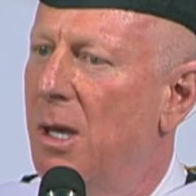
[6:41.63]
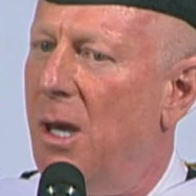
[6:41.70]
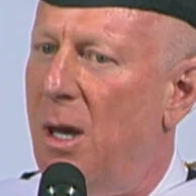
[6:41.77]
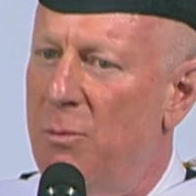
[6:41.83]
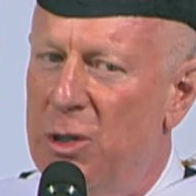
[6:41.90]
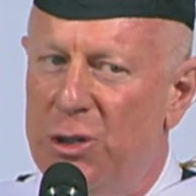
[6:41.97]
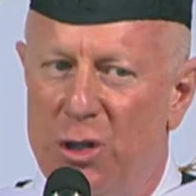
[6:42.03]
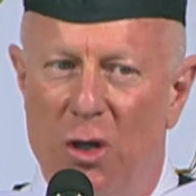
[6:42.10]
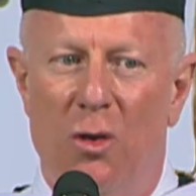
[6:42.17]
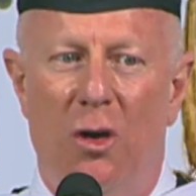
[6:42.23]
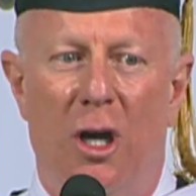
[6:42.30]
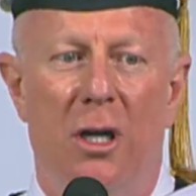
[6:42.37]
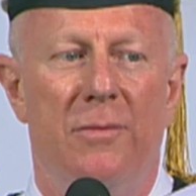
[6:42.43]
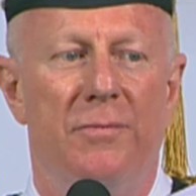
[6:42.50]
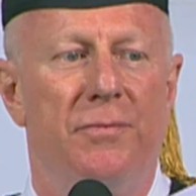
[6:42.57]
I'm a
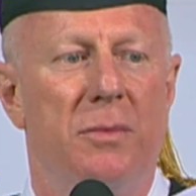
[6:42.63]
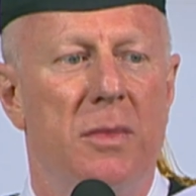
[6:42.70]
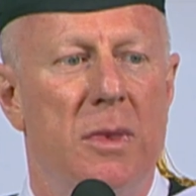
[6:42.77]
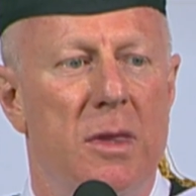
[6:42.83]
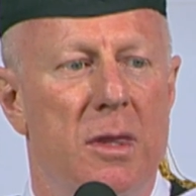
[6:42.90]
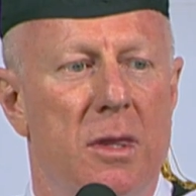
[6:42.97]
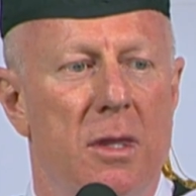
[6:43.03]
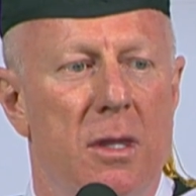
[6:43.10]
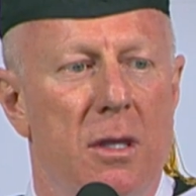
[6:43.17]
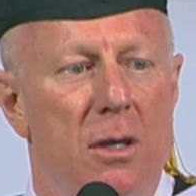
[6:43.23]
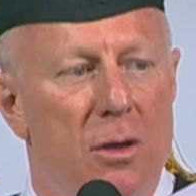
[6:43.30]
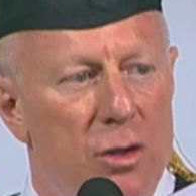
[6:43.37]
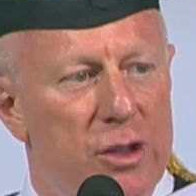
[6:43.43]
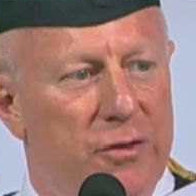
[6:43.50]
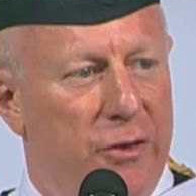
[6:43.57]
doer
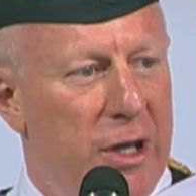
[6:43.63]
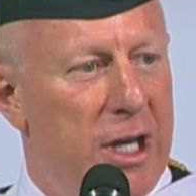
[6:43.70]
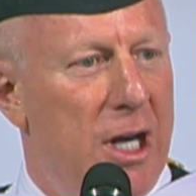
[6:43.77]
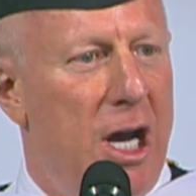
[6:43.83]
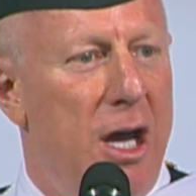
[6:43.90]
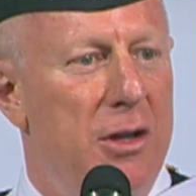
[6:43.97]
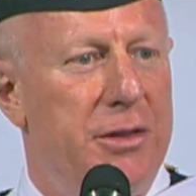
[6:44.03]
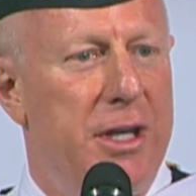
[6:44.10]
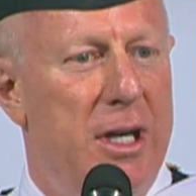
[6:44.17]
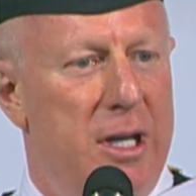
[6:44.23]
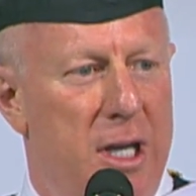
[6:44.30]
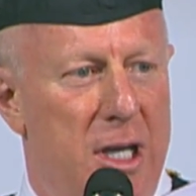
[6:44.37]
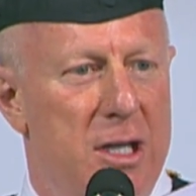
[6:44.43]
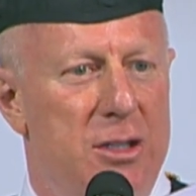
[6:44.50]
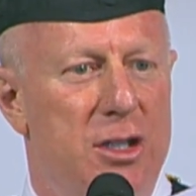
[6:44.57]
who's figured out that
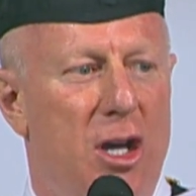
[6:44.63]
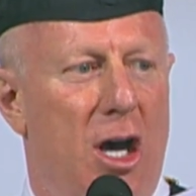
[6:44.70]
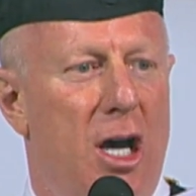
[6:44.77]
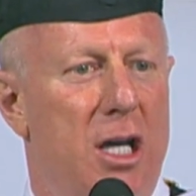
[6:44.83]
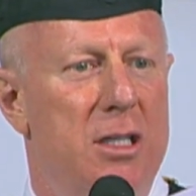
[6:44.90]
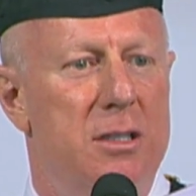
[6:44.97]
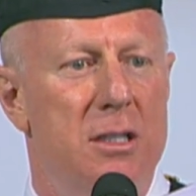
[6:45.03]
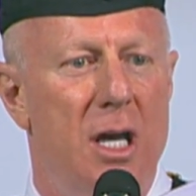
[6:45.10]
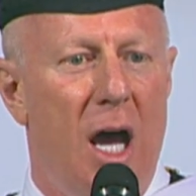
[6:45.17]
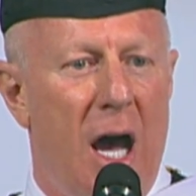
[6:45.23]
hands on,